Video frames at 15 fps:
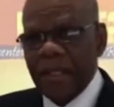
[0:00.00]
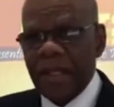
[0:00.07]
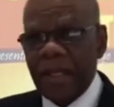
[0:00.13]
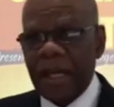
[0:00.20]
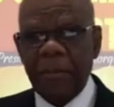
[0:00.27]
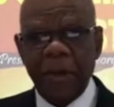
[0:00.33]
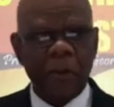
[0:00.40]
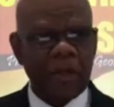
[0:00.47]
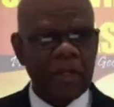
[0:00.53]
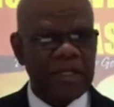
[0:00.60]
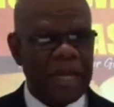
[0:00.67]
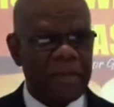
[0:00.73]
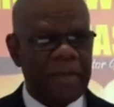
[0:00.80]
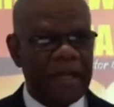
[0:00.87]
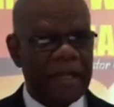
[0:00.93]
about what is
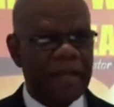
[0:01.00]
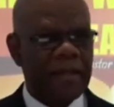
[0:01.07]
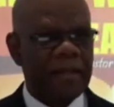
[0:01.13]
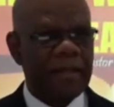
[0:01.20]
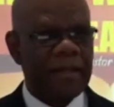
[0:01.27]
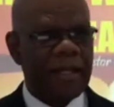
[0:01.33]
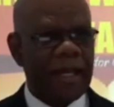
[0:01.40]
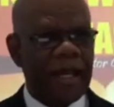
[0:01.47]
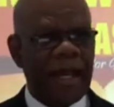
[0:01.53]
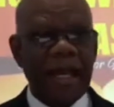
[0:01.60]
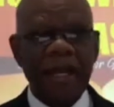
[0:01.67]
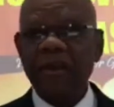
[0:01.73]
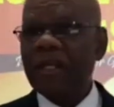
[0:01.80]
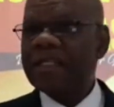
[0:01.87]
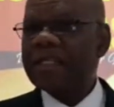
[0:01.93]
happening. And
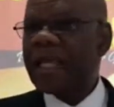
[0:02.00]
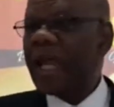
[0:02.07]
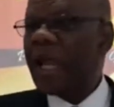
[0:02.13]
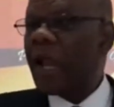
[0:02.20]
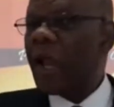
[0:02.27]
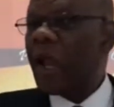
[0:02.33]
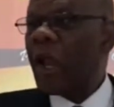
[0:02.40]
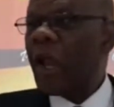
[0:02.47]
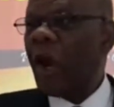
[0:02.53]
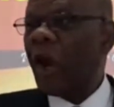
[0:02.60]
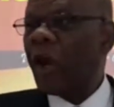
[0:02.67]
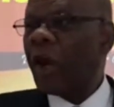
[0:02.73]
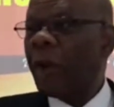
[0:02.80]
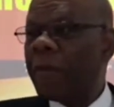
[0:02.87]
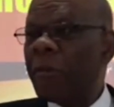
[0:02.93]
God said,
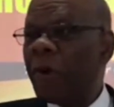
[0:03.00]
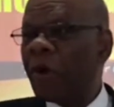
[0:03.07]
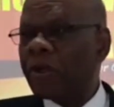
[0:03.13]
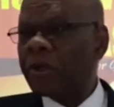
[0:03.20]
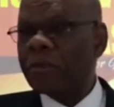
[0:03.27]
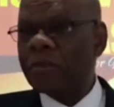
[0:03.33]
lock up the book.